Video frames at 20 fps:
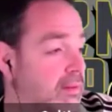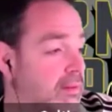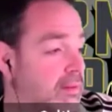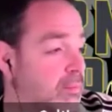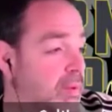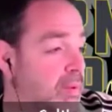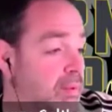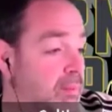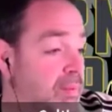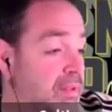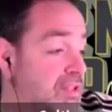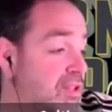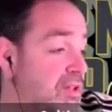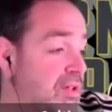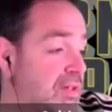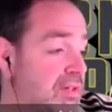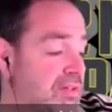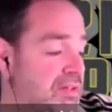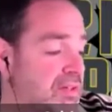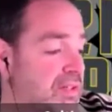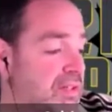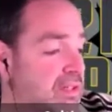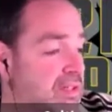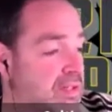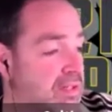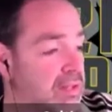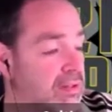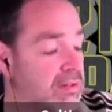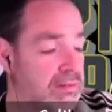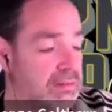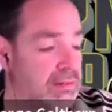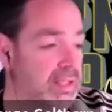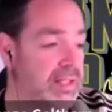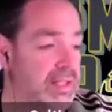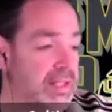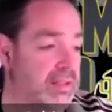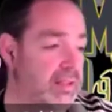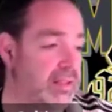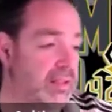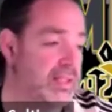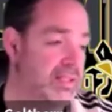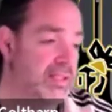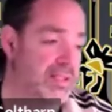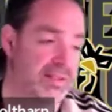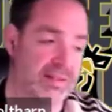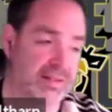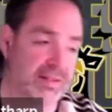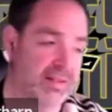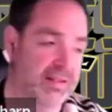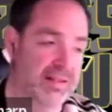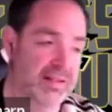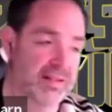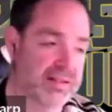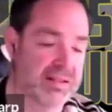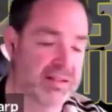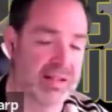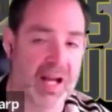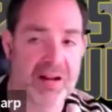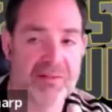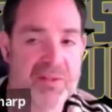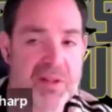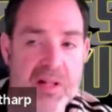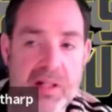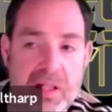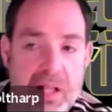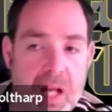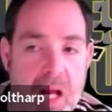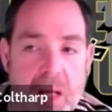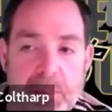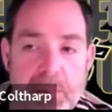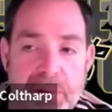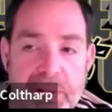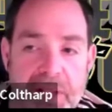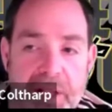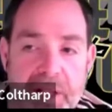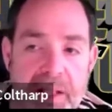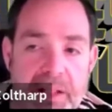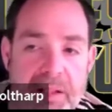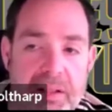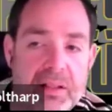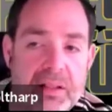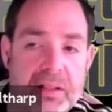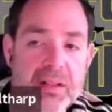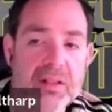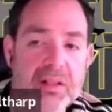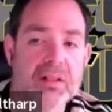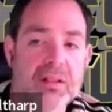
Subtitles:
But you can see, you know, Leach is, it's not very complicated. They're